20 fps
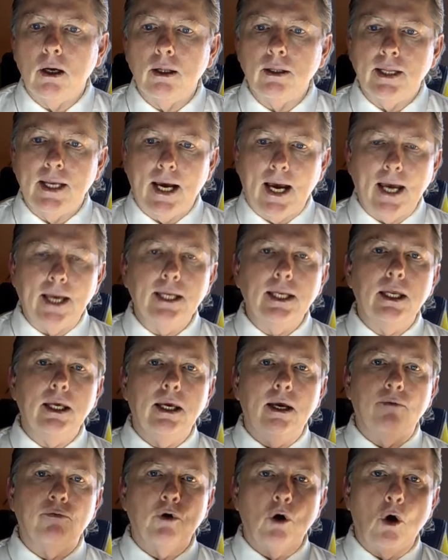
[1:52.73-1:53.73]
the
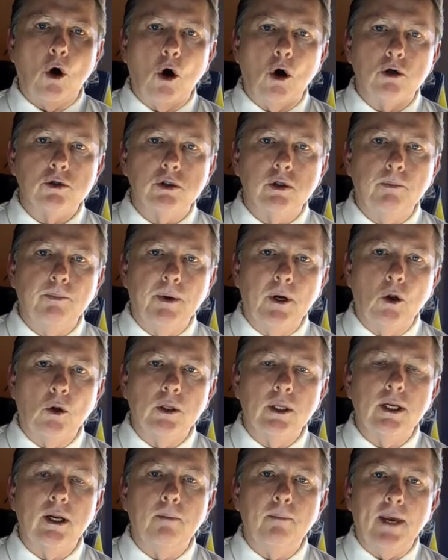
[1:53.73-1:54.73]
IDF calls the
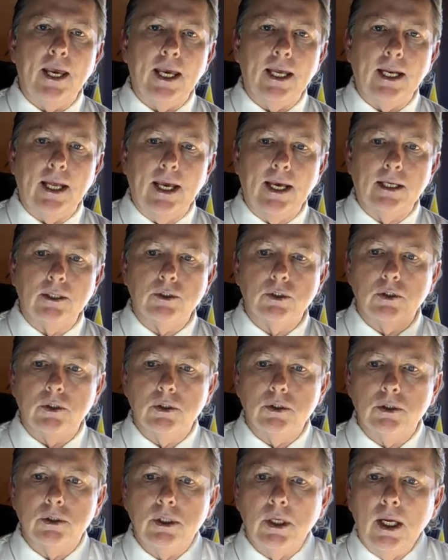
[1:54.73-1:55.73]
building, a man
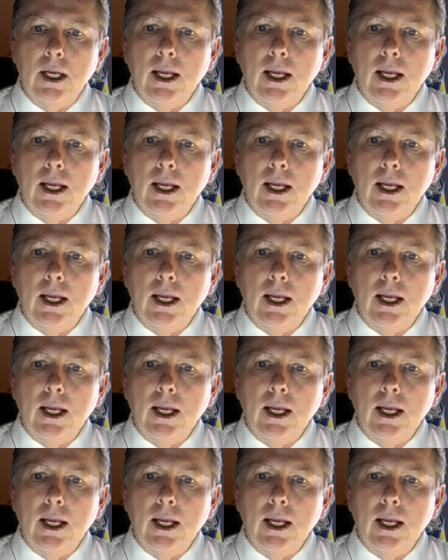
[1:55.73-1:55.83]
answers,